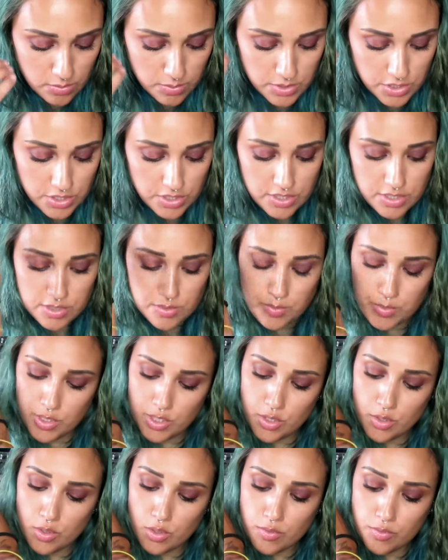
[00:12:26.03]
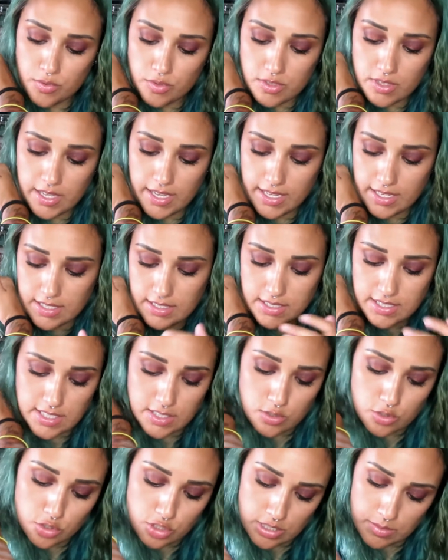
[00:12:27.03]
which is this beautiful like
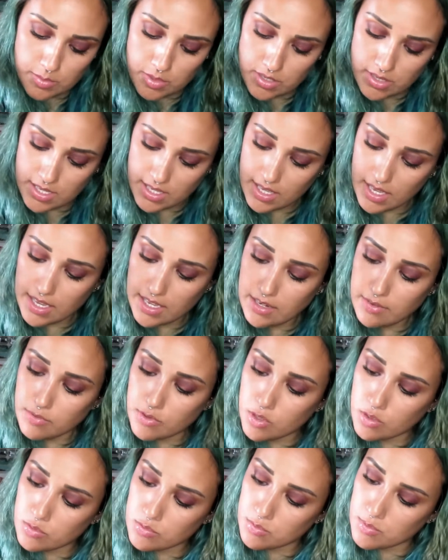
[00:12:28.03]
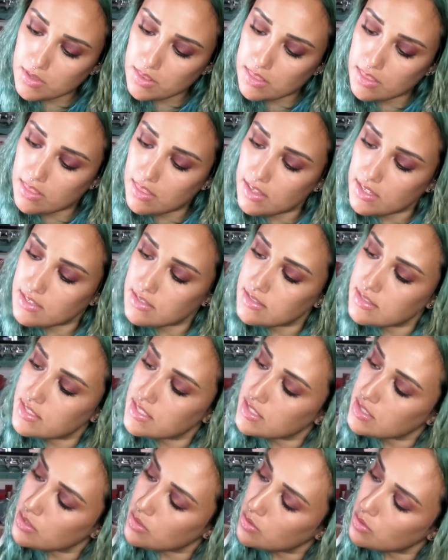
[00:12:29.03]
teal shimmer that kind of goes with this
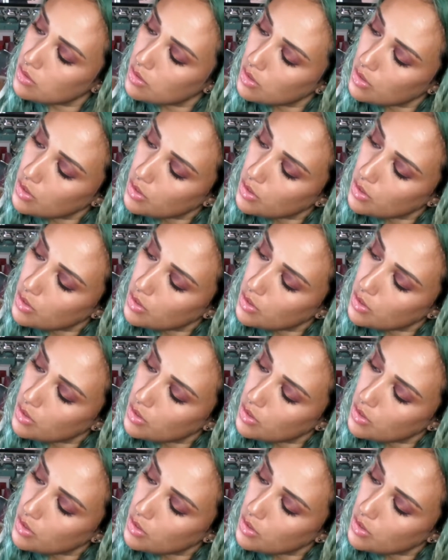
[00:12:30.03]
teal